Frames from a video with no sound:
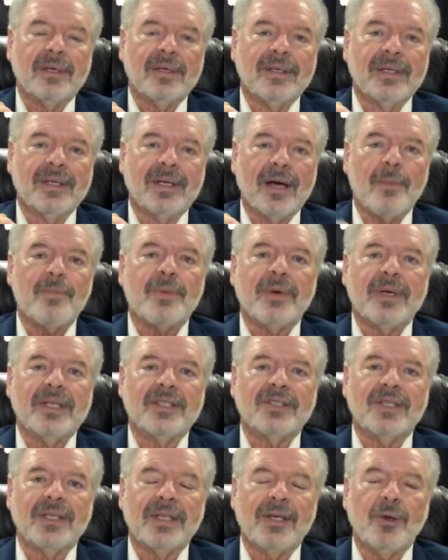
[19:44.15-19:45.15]

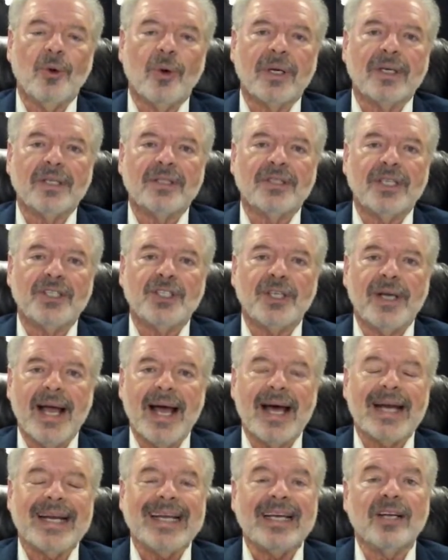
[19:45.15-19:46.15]
companies that the organization
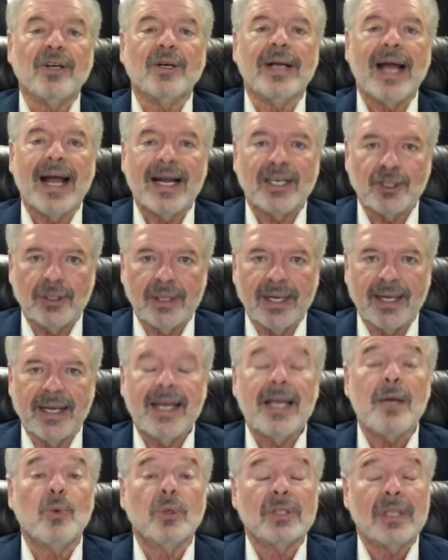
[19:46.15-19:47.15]
had internationally.
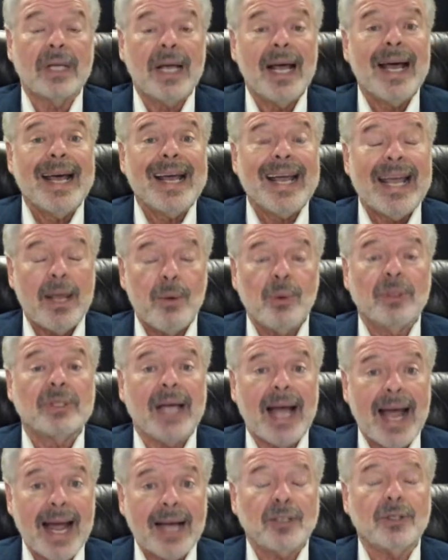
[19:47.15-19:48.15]
He was
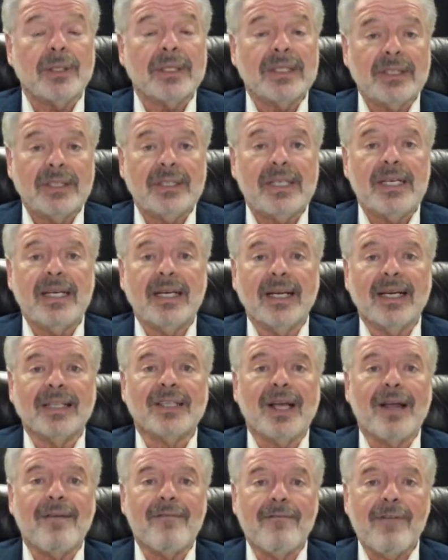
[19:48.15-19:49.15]
actually seen
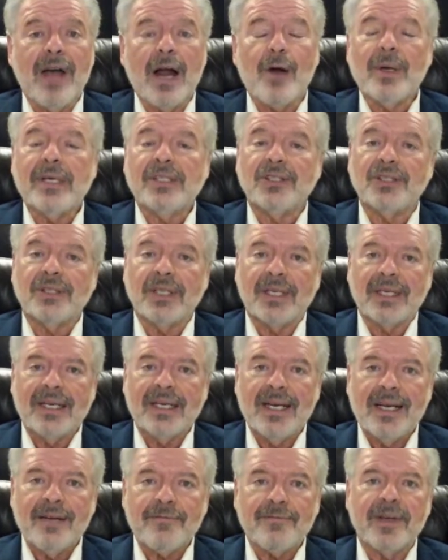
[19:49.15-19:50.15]
as a very
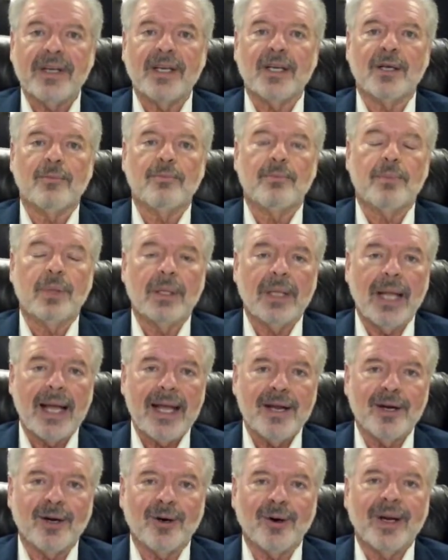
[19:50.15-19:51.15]
significant
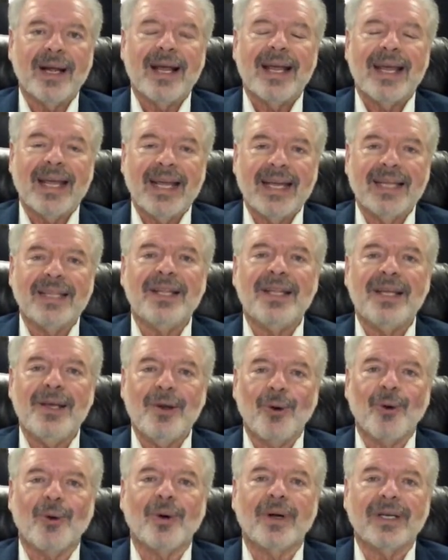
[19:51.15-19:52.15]
player in the
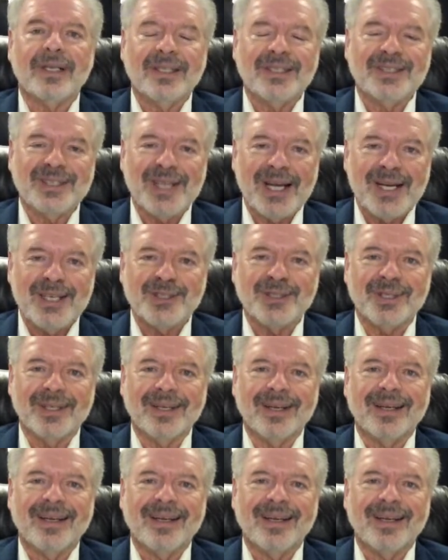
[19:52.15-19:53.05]
organization,